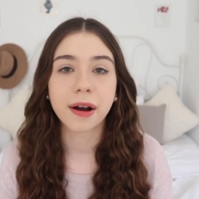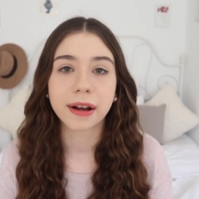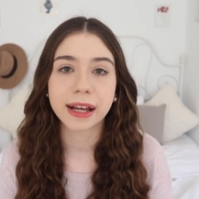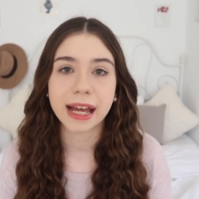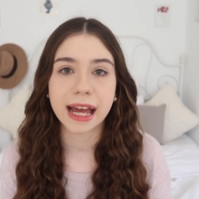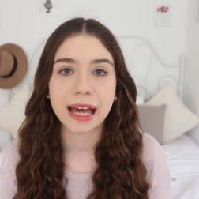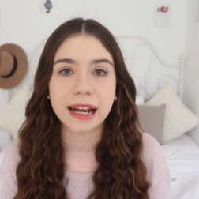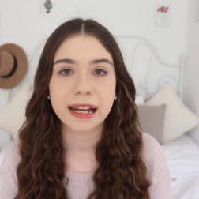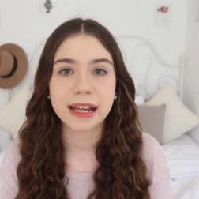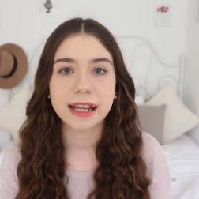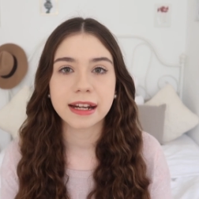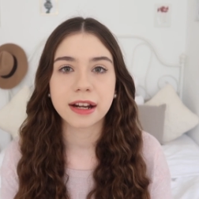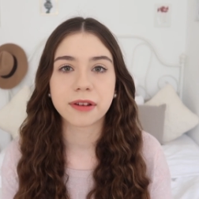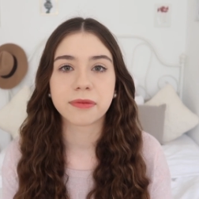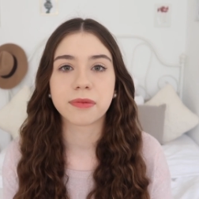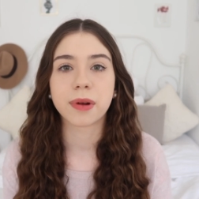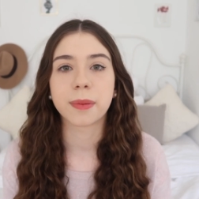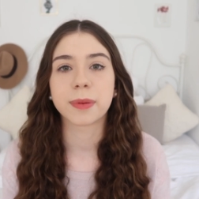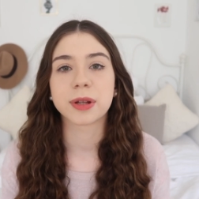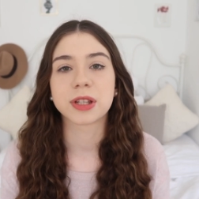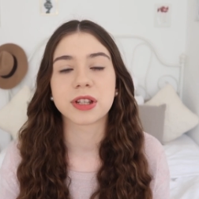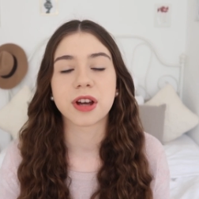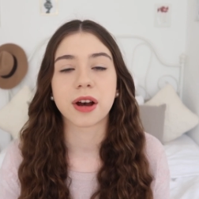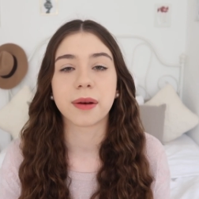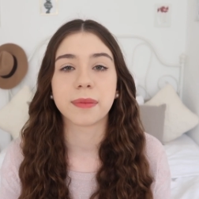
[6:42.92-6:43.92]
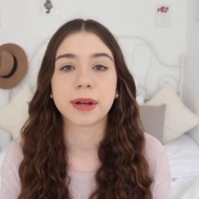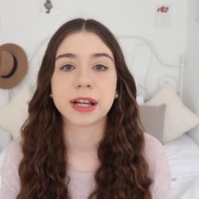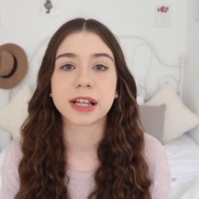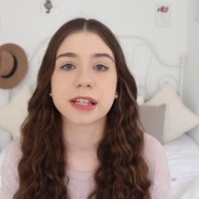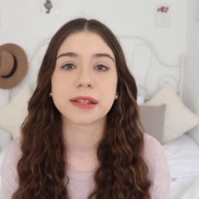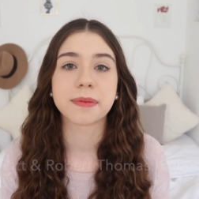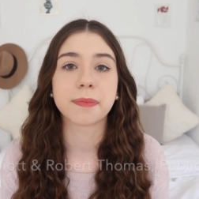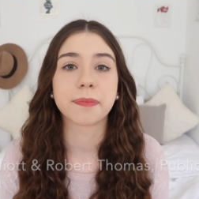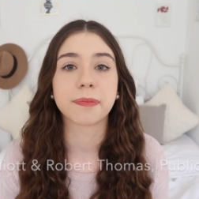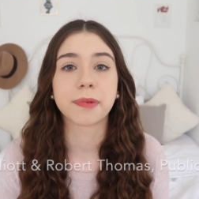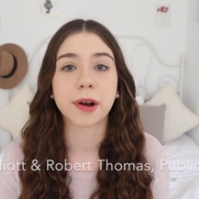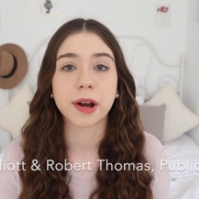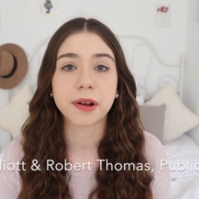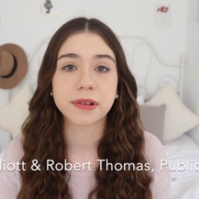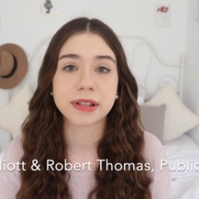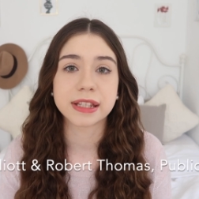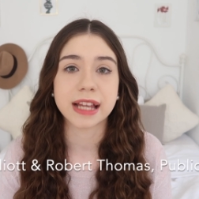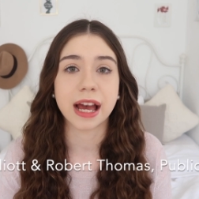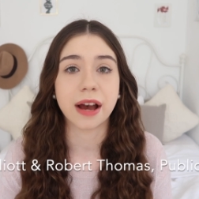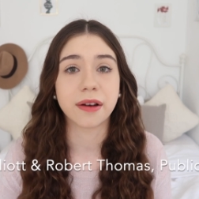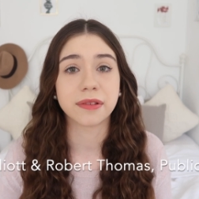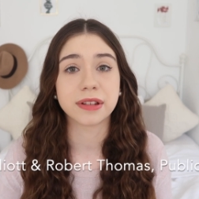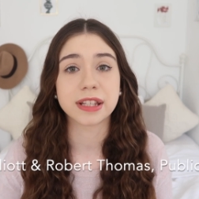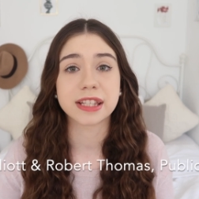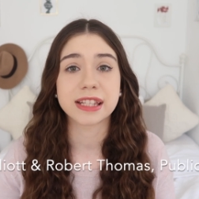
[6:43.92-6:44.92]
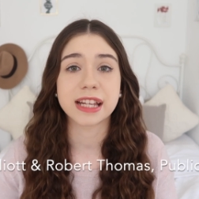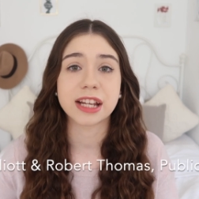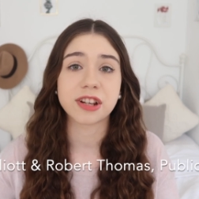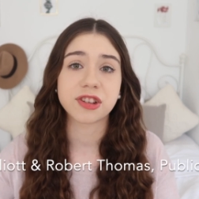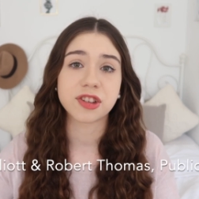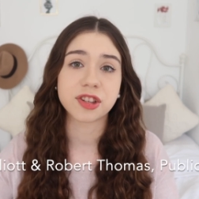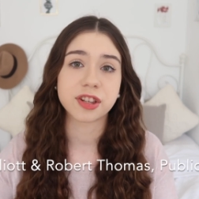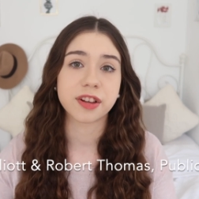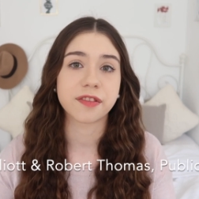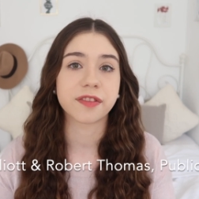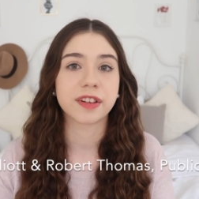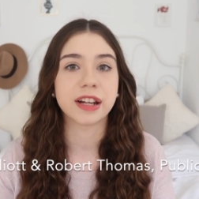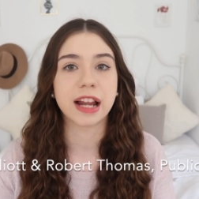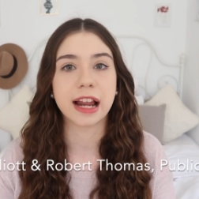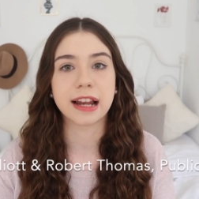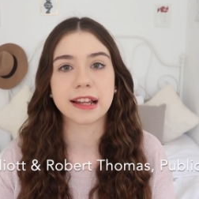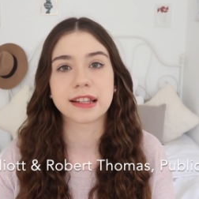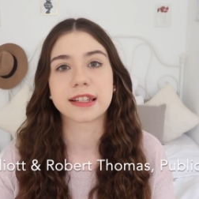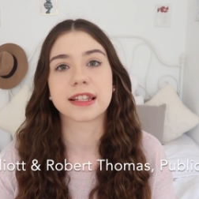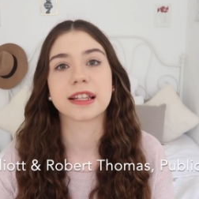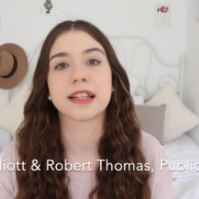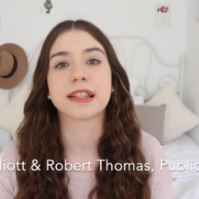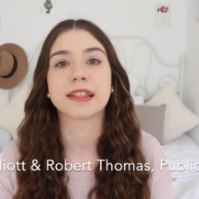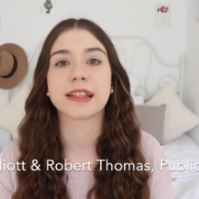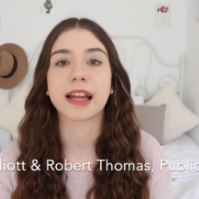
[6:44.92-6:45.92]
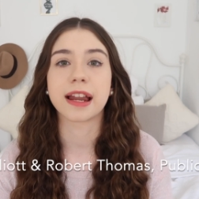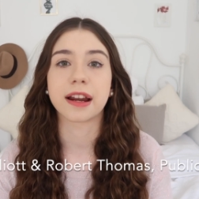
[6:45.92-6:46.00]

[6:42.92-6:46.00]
Mark Elliott and Robert Thomas broke down the stages of analysis